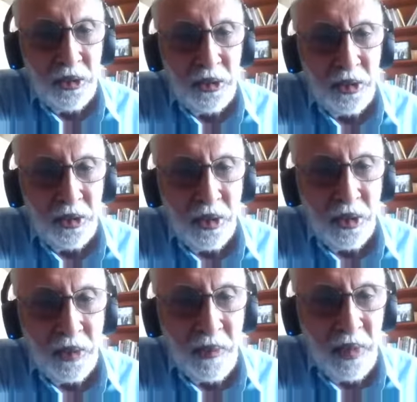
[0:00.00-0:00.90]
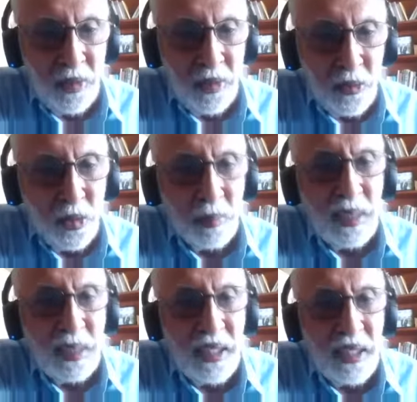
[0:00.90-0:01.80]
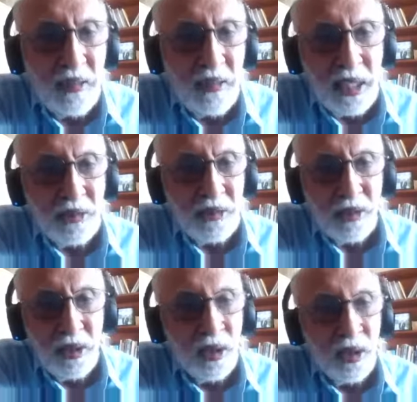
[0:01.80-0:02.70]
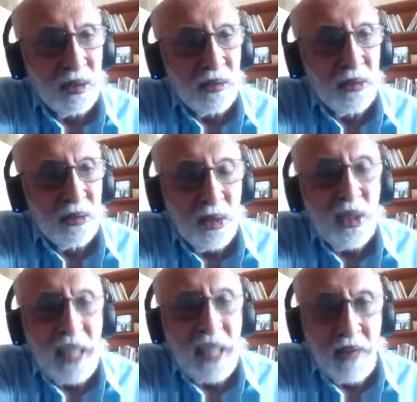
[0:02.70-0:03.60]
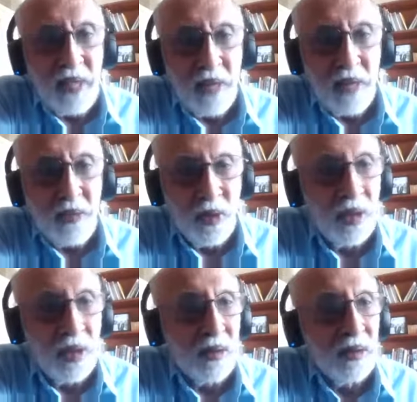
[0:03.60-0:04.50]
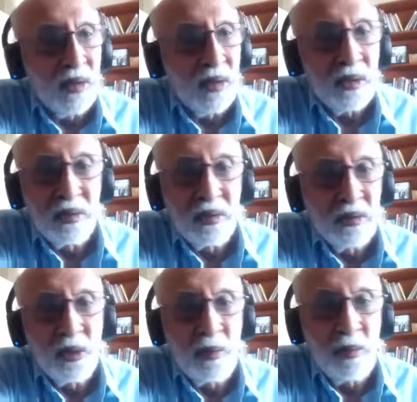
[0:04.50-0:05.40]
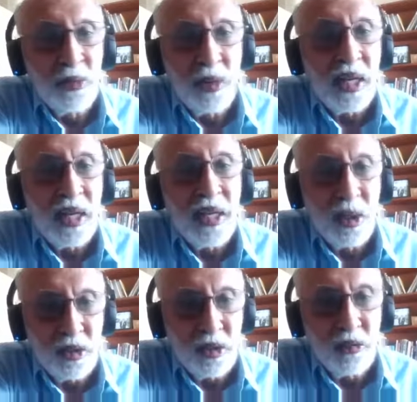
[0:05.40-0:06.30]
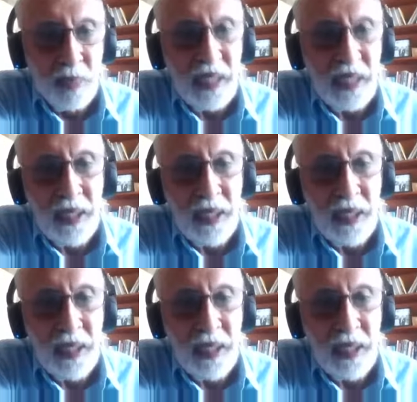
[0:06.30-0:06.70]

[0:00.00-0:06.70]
So if you believe that you don't have enough, or you'll run out of money,